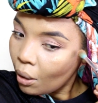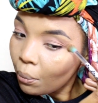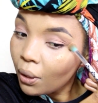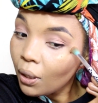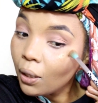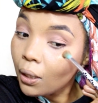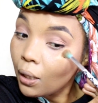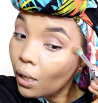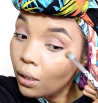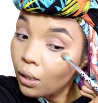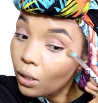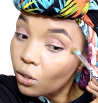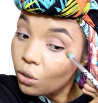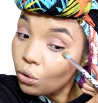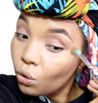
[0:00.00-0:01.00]
But again,
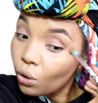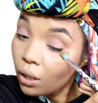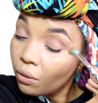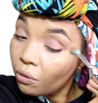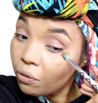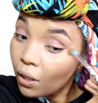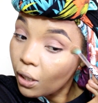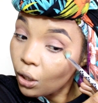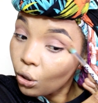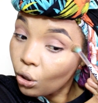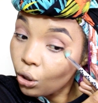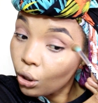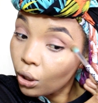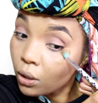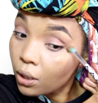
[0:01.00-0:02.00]
it's not very
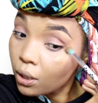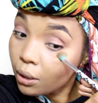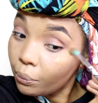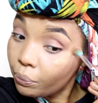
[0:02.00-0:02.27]
good.